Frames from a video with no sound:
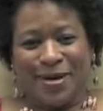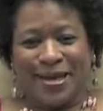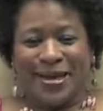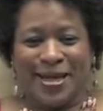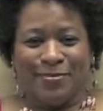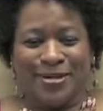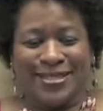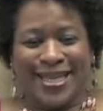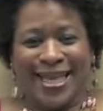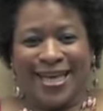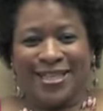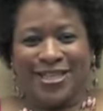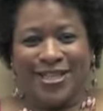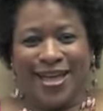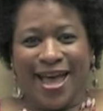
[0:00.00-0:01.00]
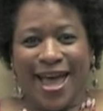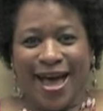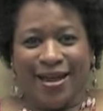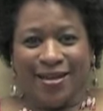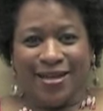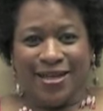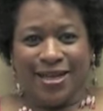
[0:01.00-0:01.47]
My name is Angela
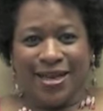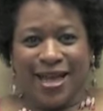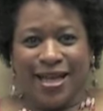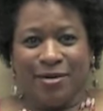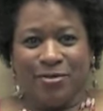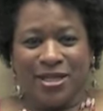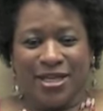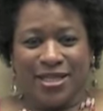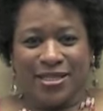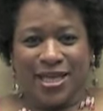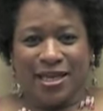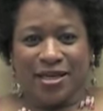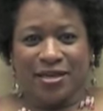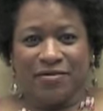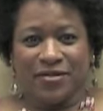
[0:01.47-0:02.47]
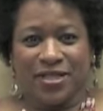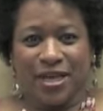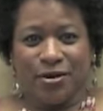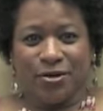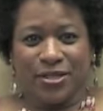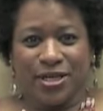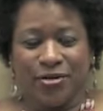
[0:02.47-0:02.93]
Allen, and I am the Executive
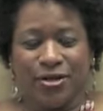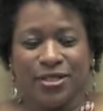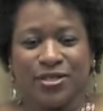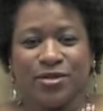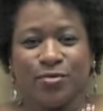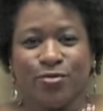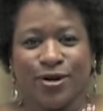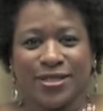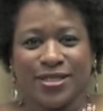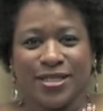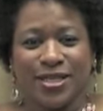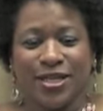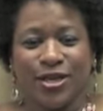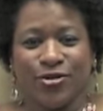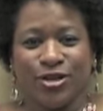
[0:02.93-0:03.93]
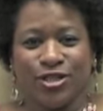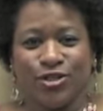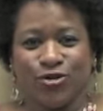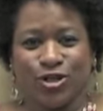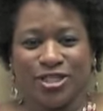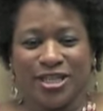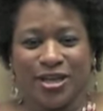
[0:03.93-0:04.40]
Secretary to the President here at
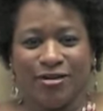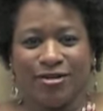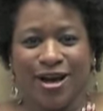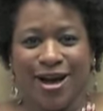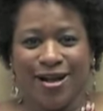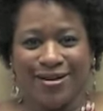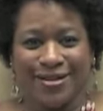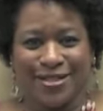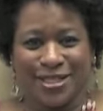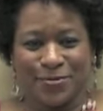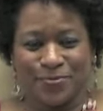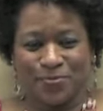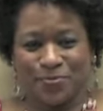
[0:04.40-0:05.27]
Georgetown College.